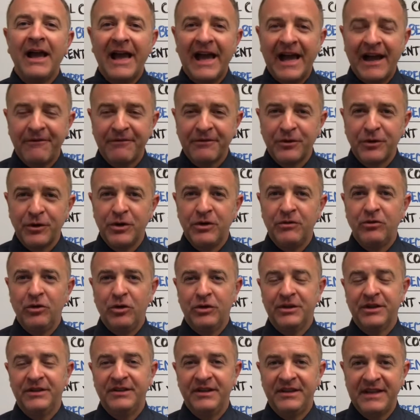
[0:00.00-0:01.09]
after you've
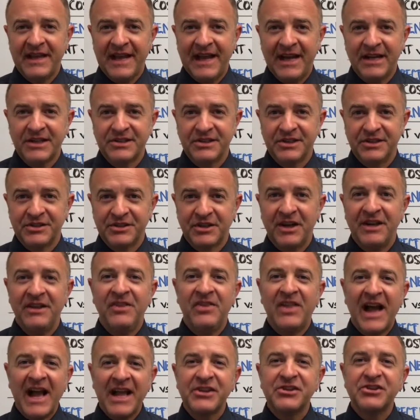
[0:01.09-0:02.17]
looked at the taxes. Right,
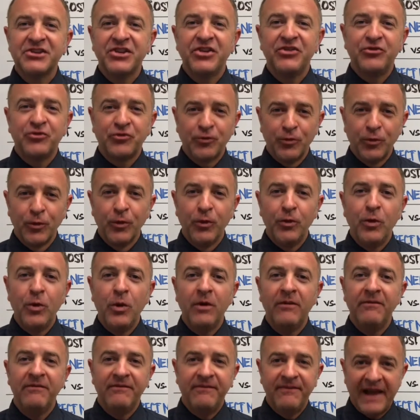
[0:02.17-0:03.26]
that's the
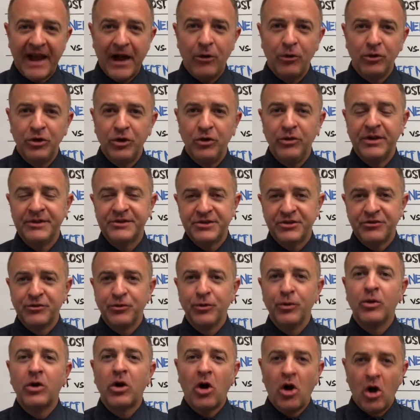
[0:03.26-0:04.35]
true value. That's the
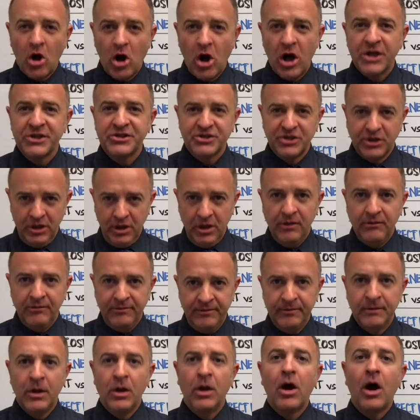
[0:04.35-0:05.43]
true cost
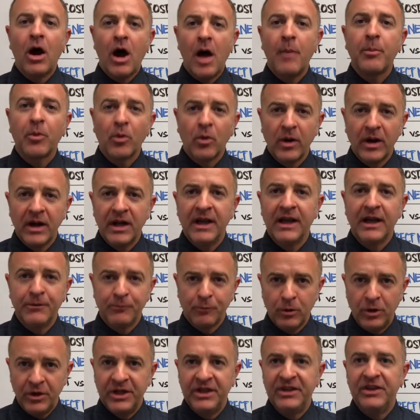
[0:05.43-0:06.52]
of operating
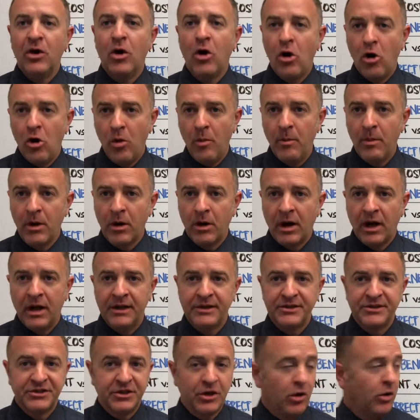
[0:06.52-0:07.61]
and running the home. All
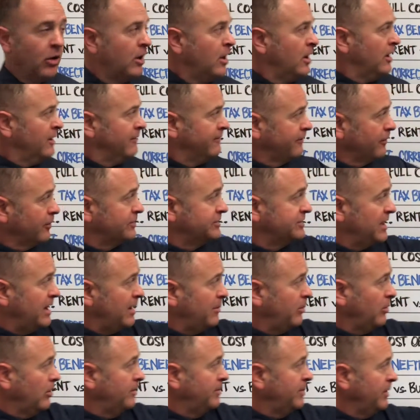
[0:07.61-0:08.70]
right, so for
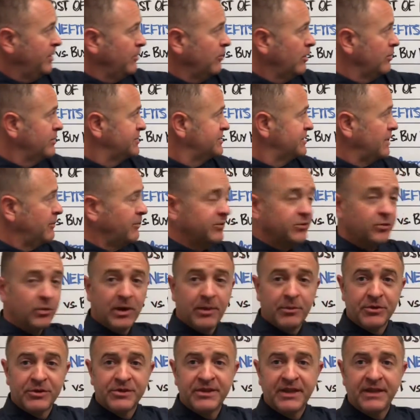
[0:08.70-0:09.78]
example, up here, what we said with
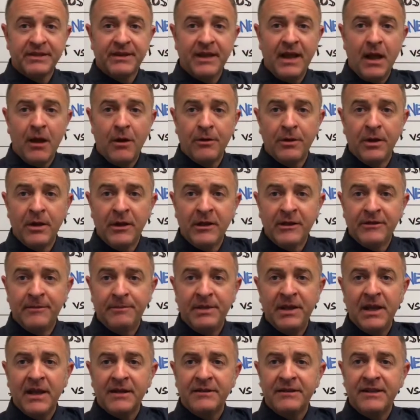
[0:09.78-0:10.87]
20% down, the
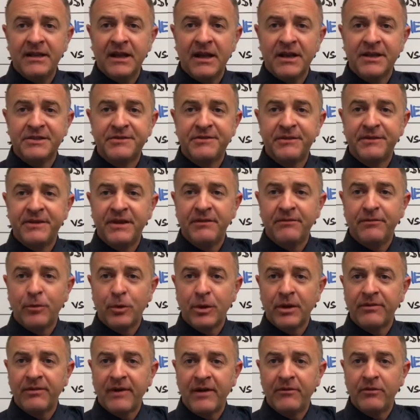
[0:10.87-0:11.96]
PITI is
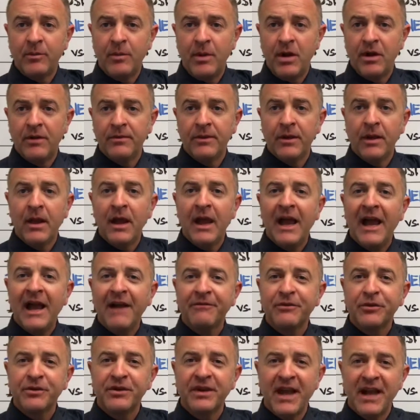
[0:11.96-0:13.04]
$1,545 a month.
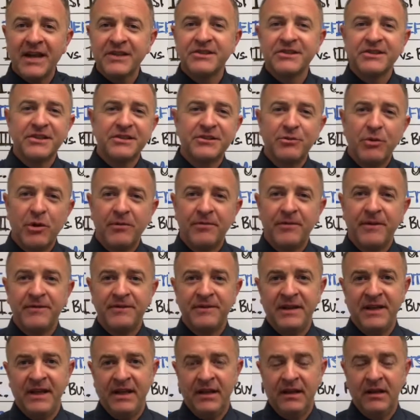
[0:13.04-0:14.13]
After taxes, it's
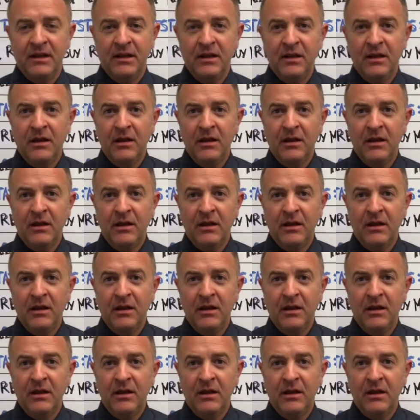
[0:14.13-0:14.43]
$1,215.